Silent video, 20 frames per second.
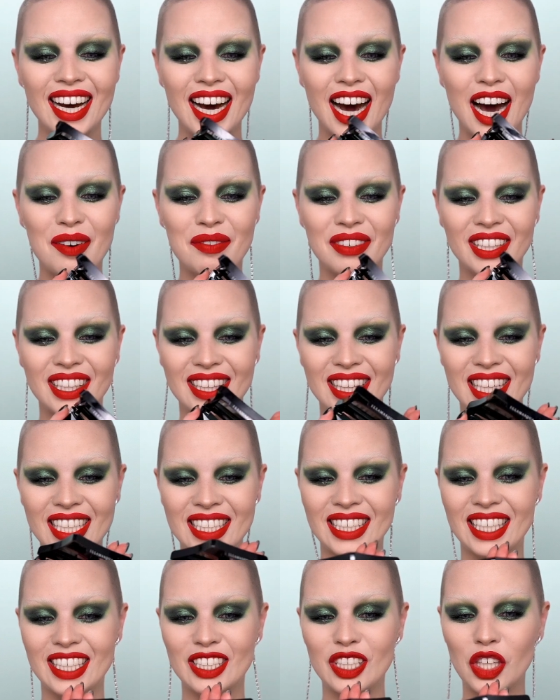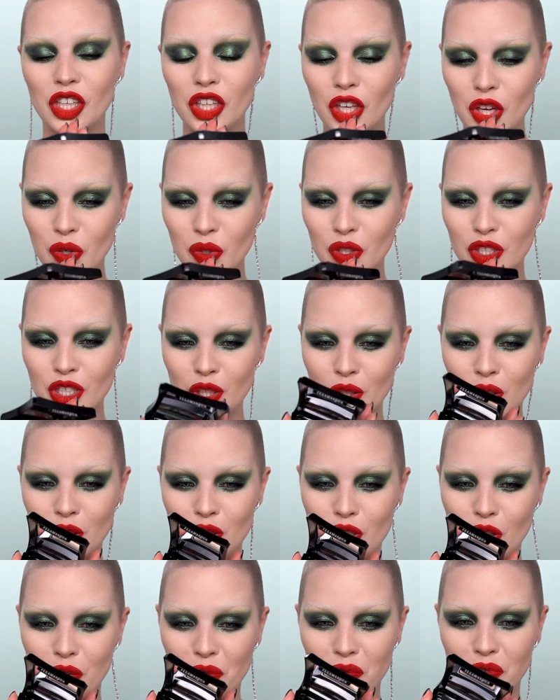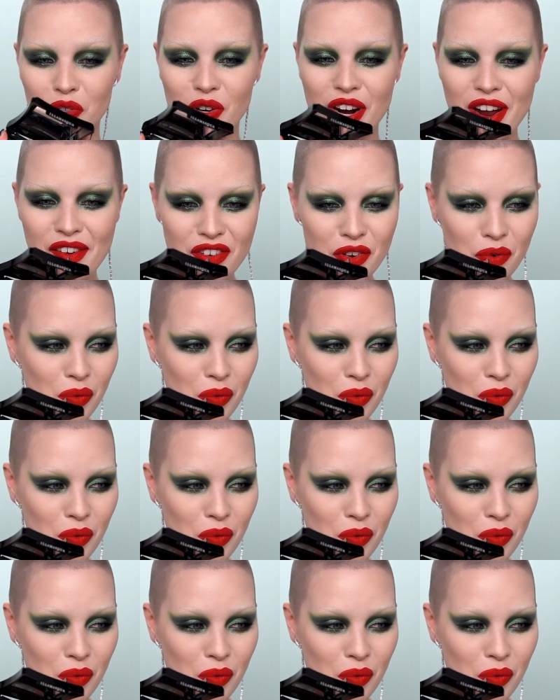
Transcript: I mean, this is huge. You could do forever